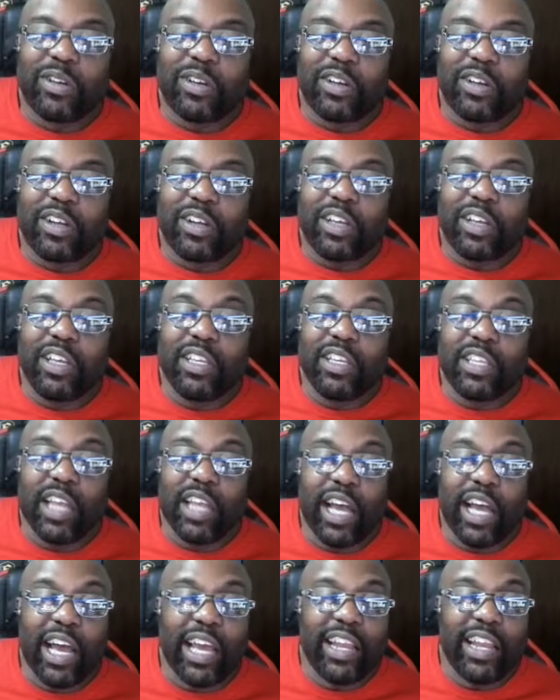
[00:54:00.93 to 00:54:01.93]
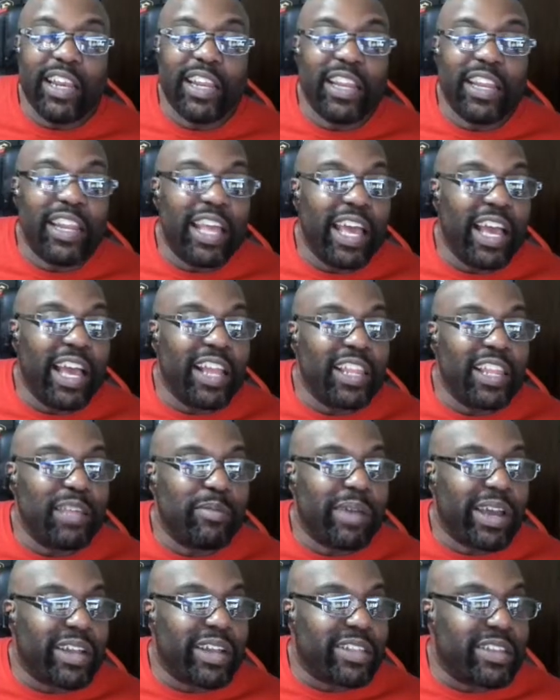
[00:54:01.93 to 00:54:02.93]
He's hiding in the alley
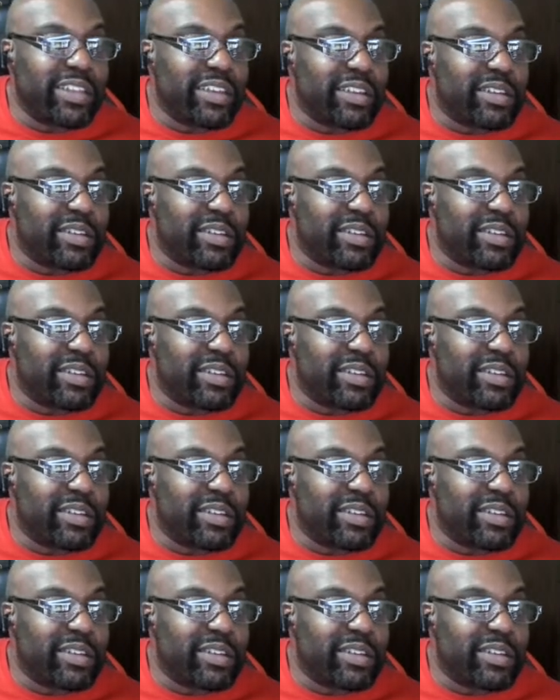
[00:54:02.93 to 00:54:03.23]
back there.